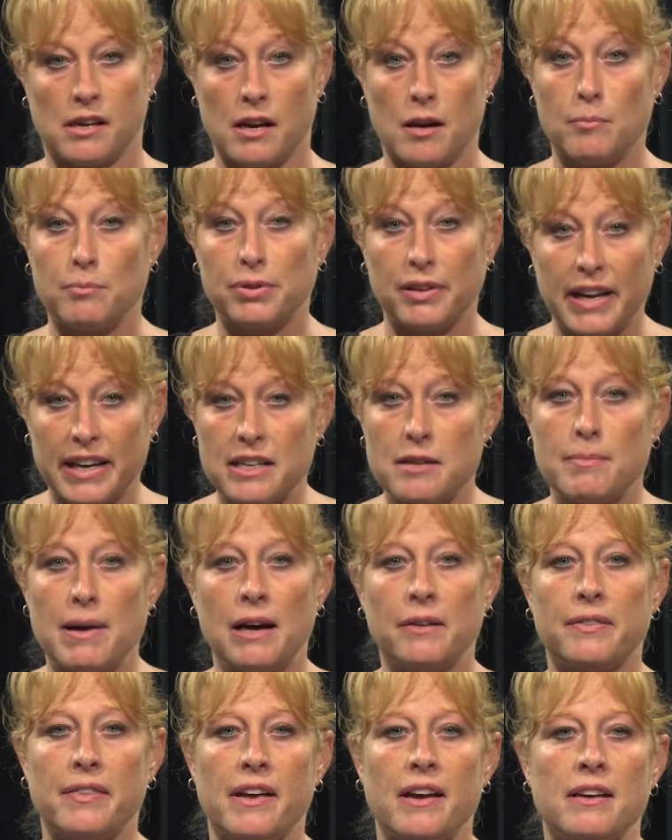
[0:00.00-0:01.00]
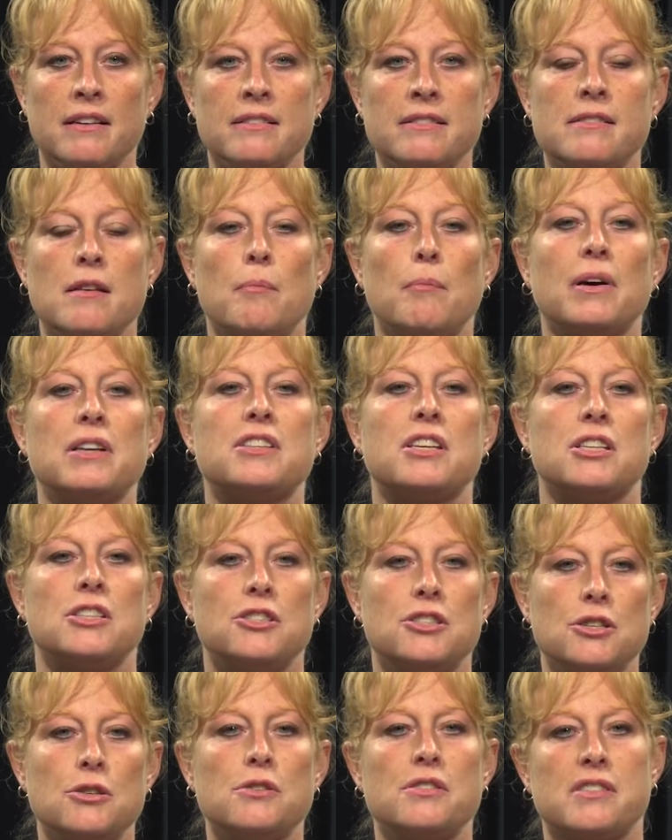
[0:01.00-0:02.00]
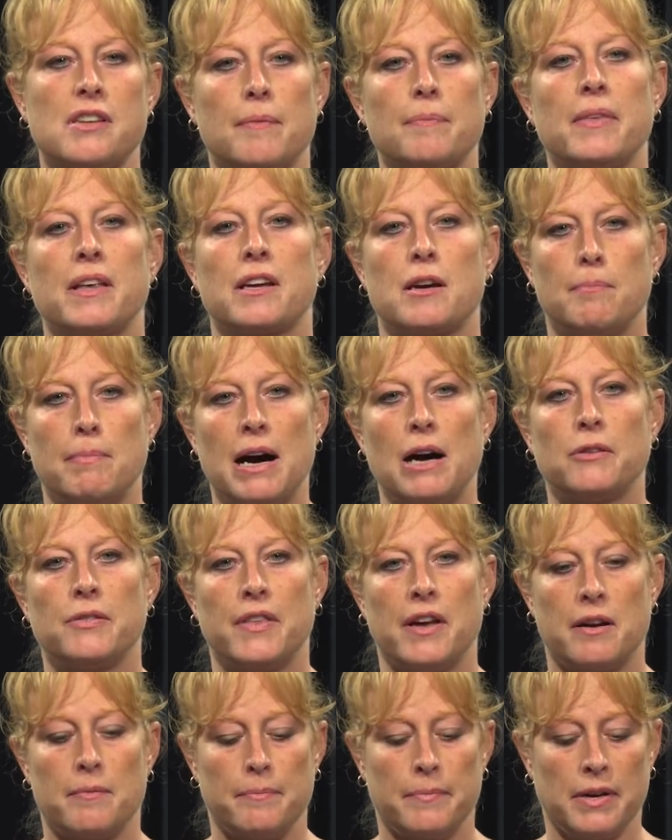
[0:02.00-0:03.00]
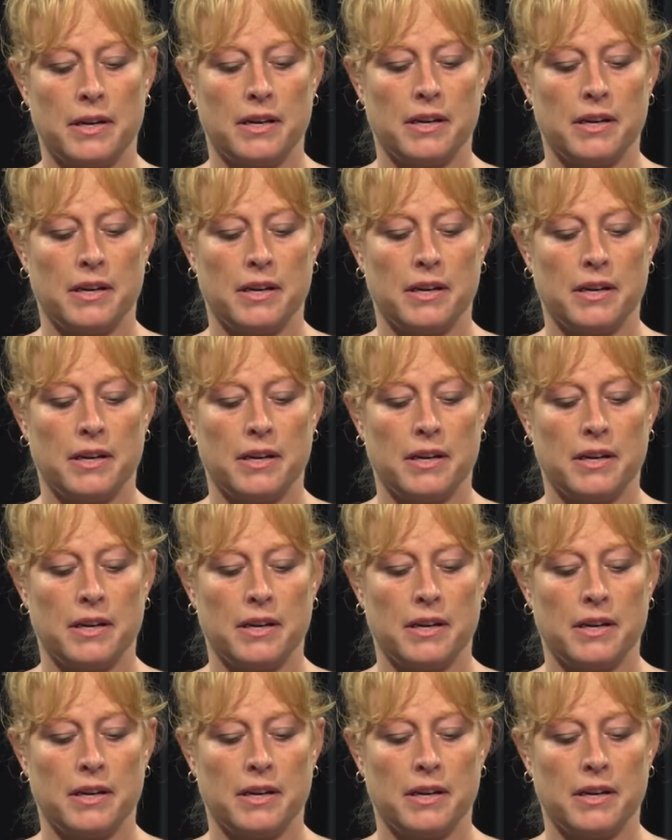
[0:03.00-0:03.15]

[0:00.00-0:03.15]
complain about things, but to do something about them.